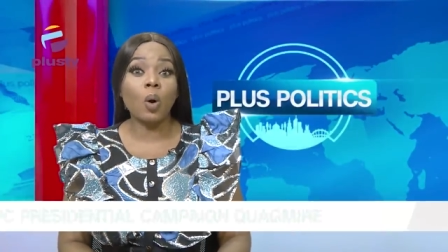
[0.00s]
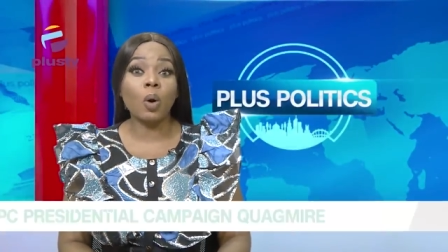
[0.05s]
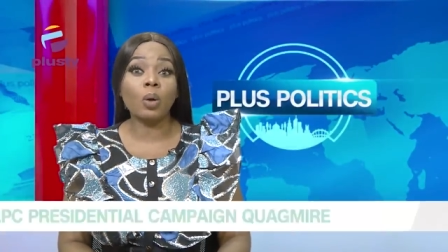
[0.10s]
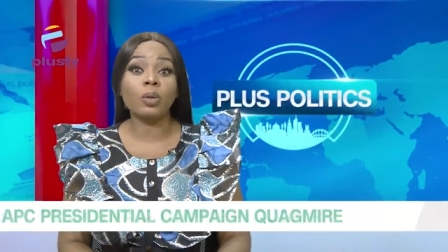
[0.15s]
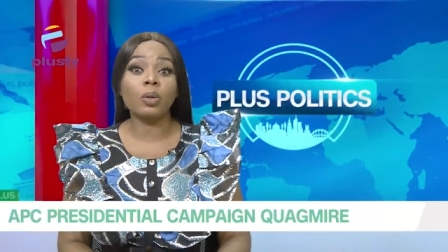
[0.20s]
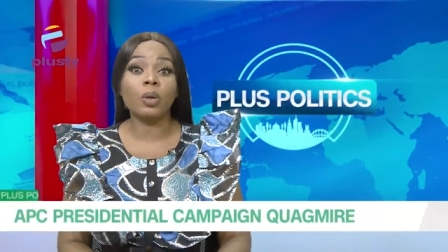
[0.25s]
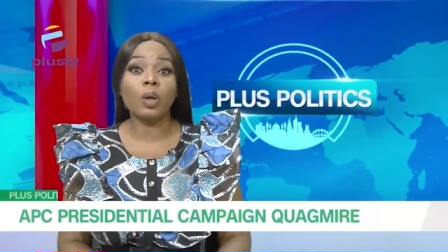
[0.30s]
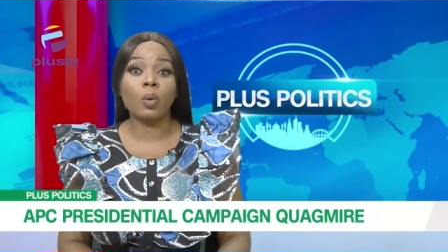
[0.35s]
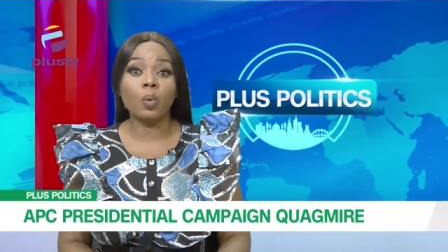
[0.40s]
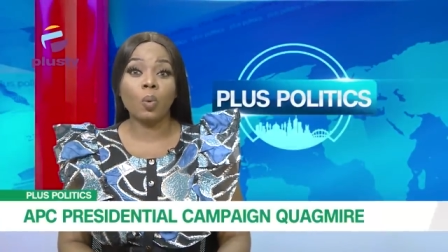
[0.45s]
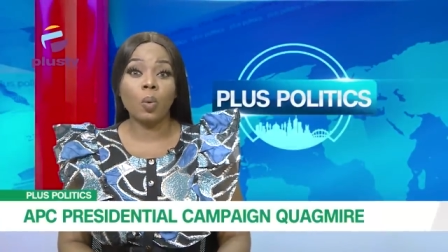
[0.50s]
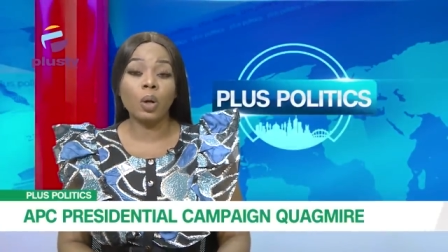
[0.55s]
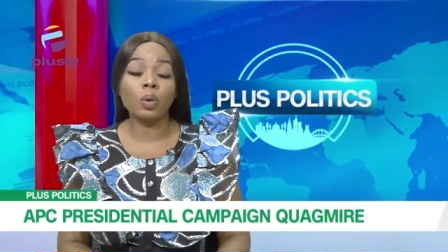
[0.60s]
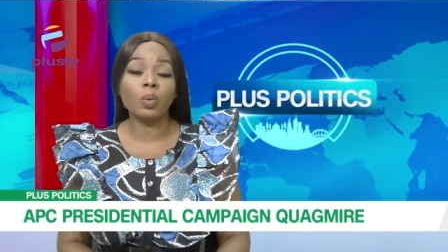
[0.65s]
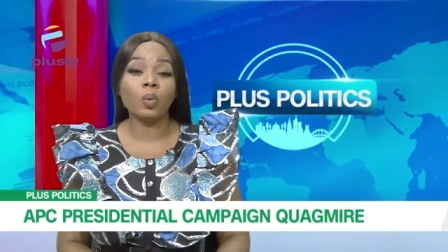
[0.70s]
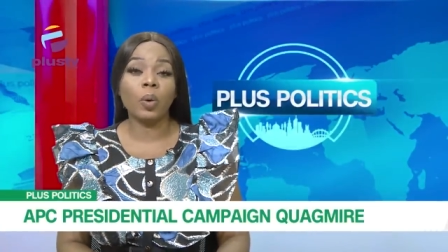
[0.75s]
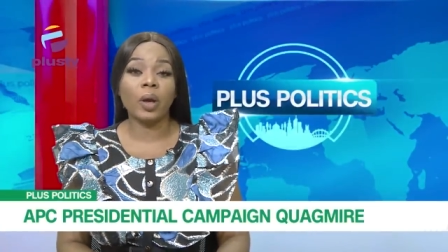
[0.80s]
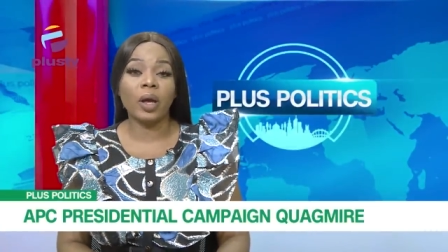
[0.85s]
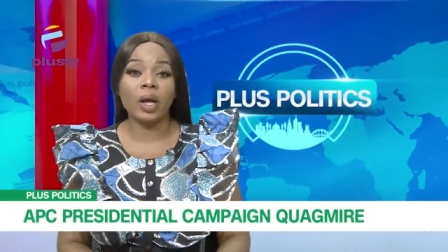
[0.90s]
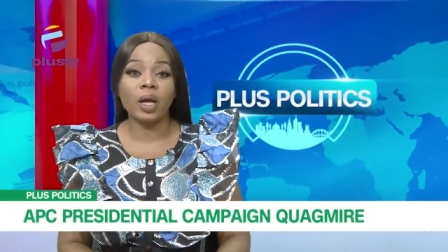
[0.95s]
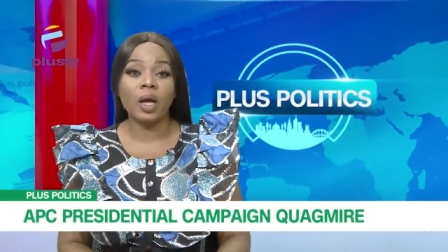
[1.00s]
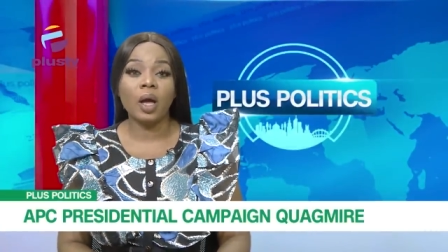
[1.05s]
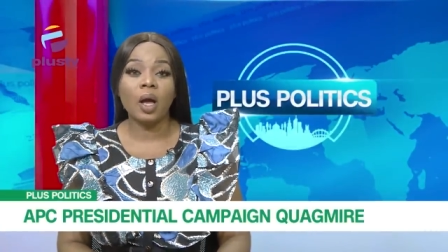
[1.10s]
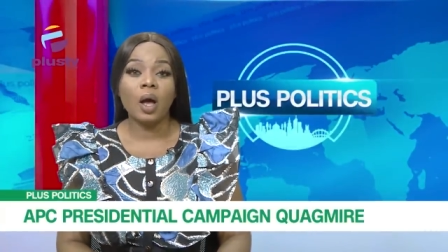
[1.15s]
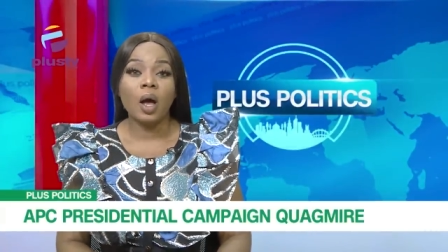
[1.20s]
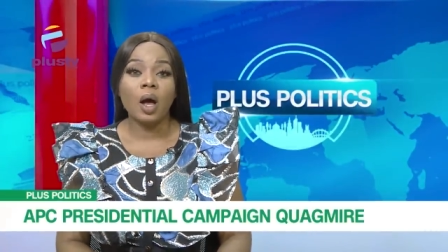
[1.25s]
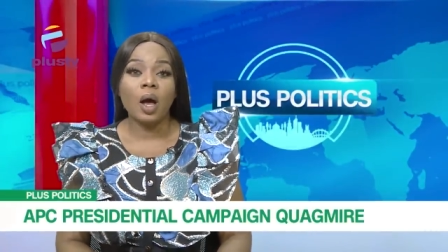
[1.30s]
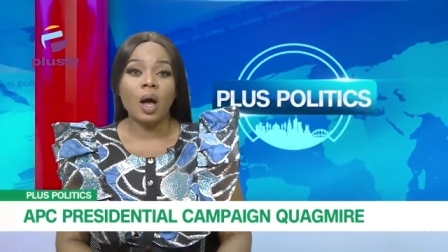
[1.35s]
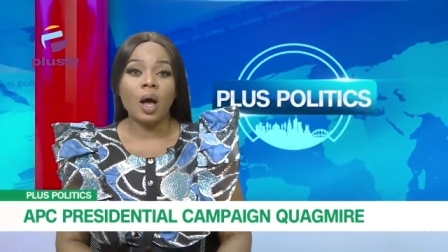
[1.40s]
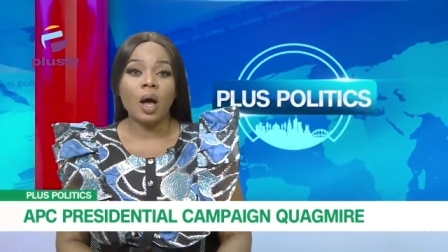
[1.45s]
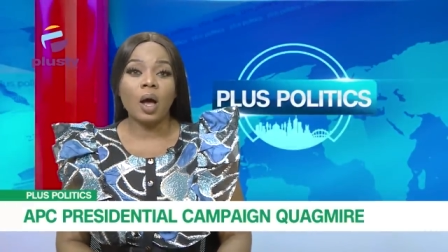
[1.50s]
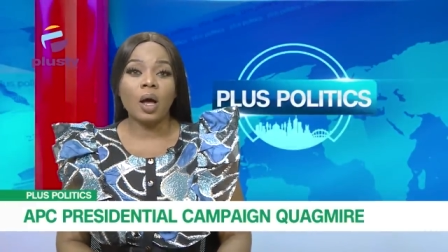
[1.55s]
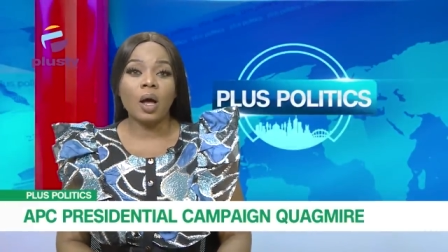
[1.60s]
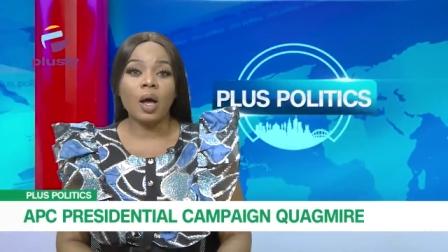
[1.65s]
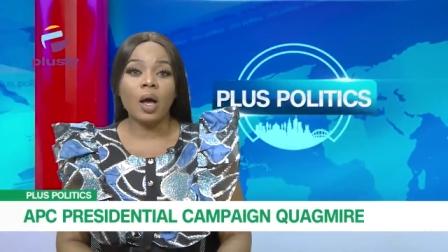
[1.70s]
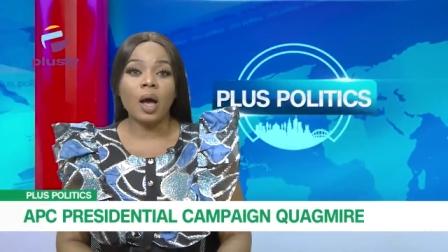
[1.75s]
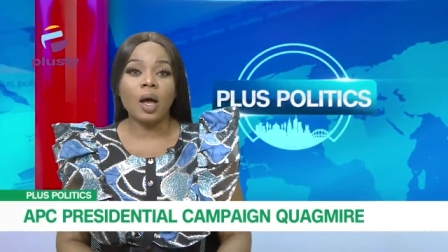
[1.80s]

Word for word: on one way uh,